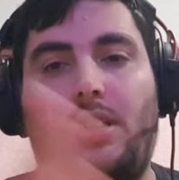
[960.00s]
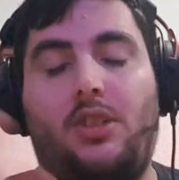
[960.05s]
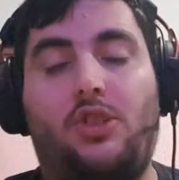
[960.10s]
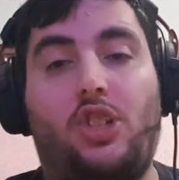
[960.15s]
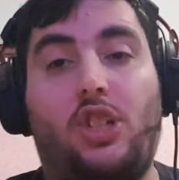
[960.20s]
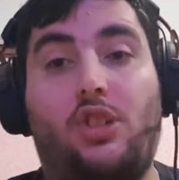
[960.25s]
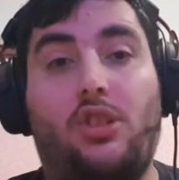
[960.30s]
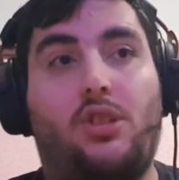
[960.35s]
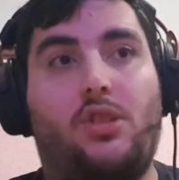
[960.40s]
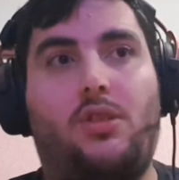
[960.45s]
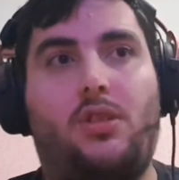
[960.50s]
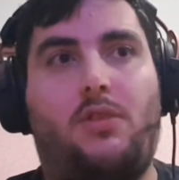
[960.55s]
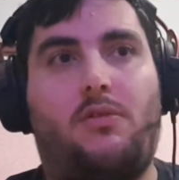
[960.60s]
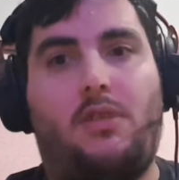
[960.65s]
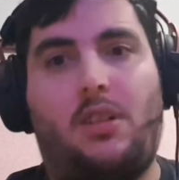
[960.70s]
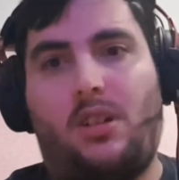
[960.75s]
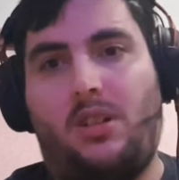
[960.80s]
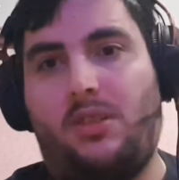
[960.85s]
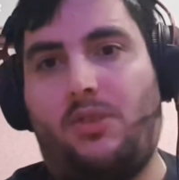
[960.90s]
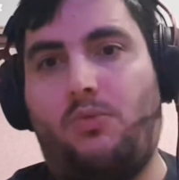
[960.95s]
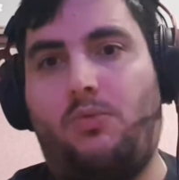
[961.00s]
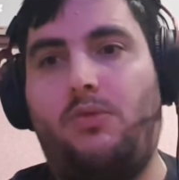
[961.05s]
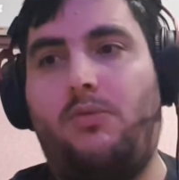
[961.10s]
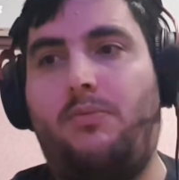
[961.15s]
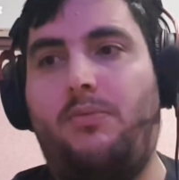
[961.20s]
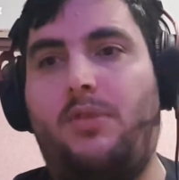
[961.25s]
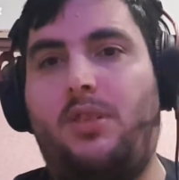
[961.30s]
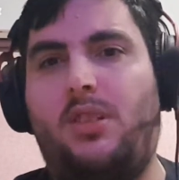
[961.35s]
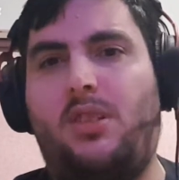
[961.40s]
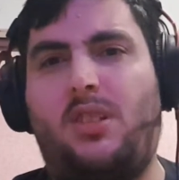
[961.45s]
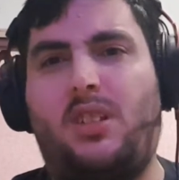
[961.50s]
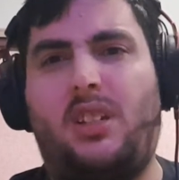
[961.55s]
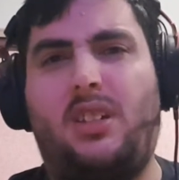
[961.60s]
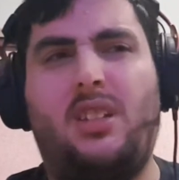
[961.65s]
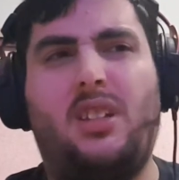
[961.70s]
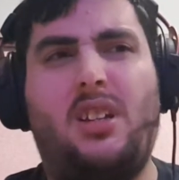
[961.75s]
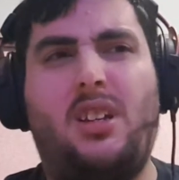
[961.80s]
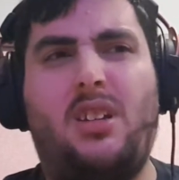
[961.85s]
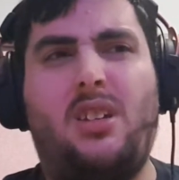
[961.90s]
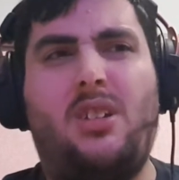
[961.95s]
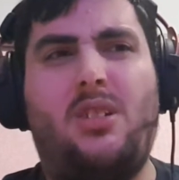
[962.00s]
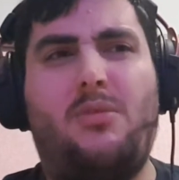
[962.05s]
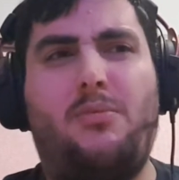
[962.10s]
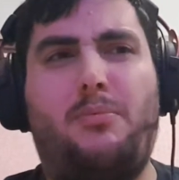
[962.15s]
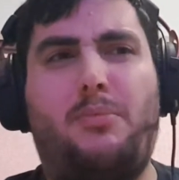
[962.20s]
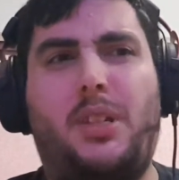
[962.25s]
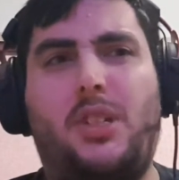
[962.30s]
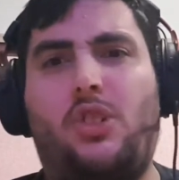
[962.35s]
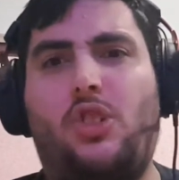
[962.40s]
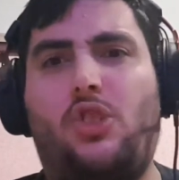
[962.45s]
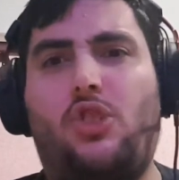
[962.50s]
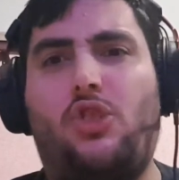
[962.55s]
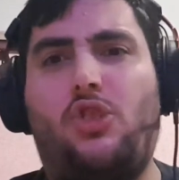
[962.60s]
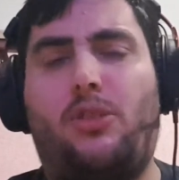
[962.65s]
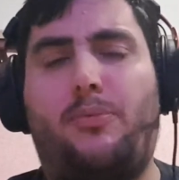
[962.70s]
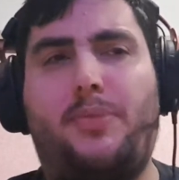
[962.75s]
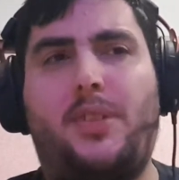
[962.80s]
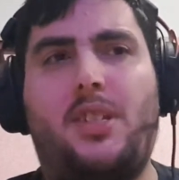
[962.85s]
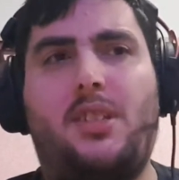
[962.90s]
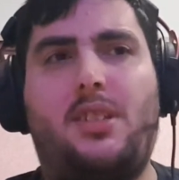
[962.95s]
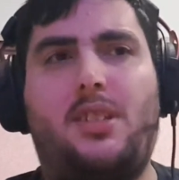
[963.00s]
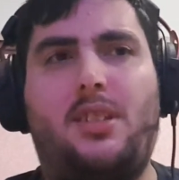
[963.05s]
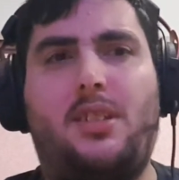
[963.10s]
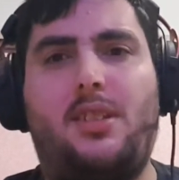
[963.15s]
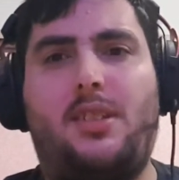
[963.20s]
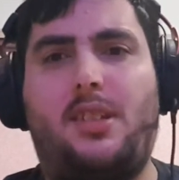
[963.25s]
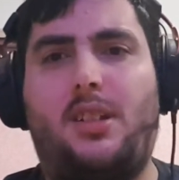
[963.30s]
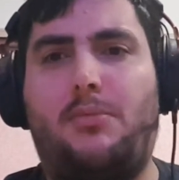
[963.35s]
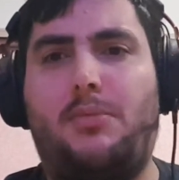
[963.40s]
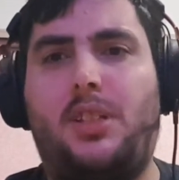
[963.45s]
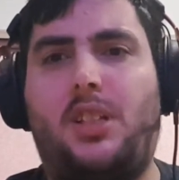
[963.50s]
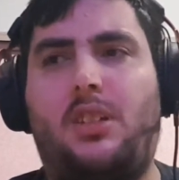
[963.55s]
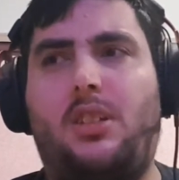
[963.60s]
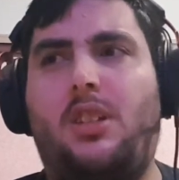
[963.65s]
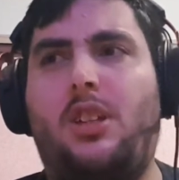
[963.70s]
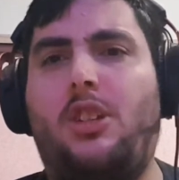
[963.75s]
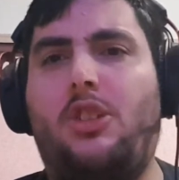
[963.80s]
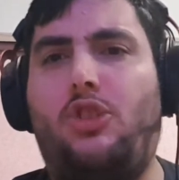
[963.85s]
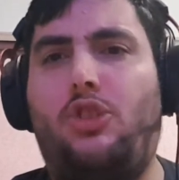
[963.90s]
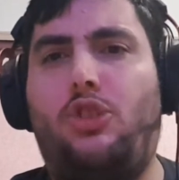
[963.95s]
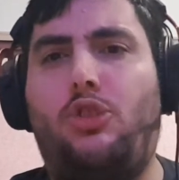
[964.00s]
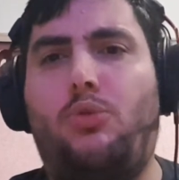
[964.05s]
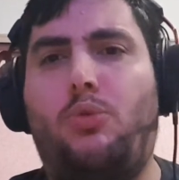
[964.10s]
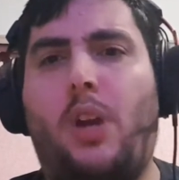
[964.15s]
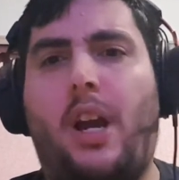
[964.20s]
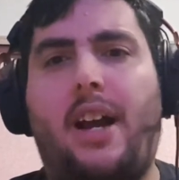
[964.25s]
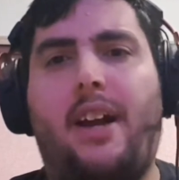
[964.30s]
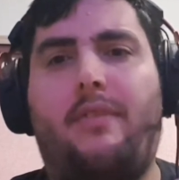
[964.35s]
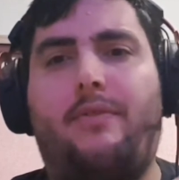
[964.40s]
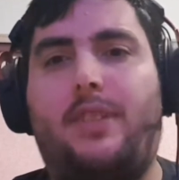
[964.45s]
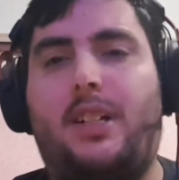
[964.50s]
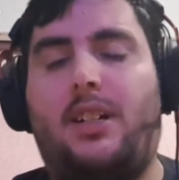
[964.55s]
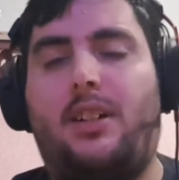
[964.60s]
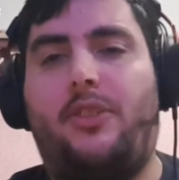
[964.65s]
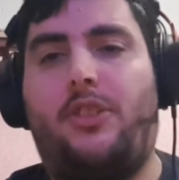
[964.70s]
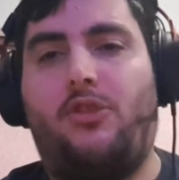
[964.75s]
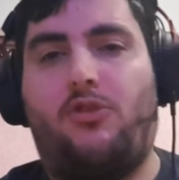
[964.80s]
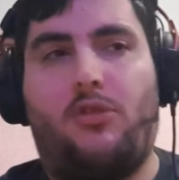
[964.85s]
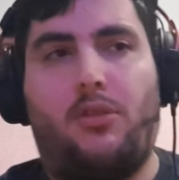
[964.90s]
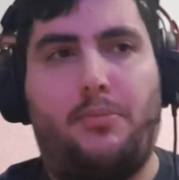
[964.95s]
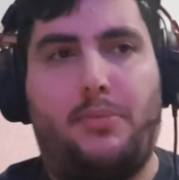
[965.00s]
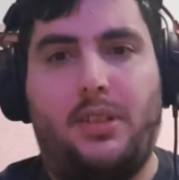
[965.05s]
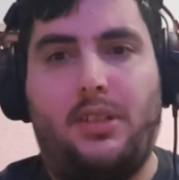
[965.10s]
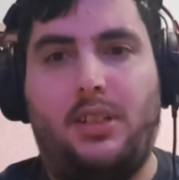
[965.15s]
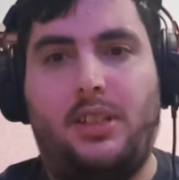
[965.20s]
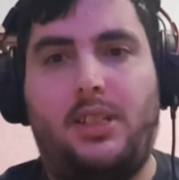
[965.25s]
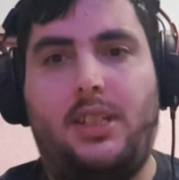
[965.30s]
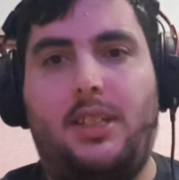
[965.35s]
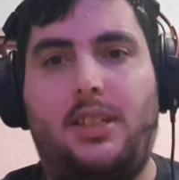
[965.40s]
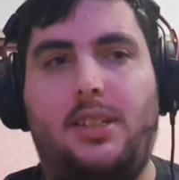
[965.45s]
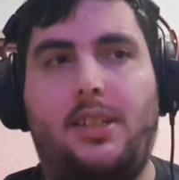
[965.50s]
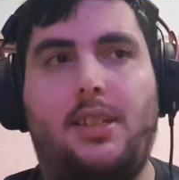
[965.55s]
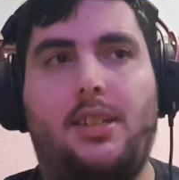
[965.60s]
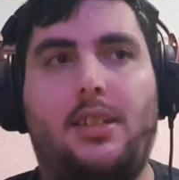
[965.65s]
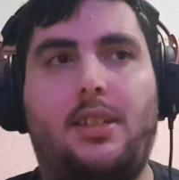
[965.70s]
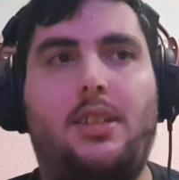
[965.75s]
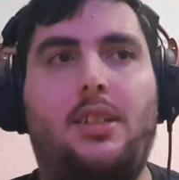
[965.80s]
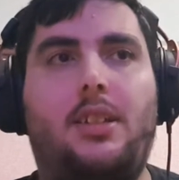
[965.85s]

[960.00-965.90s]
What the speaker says: and she just got her ass whooped. It's like, bitch, stop summoning. You have other abilities.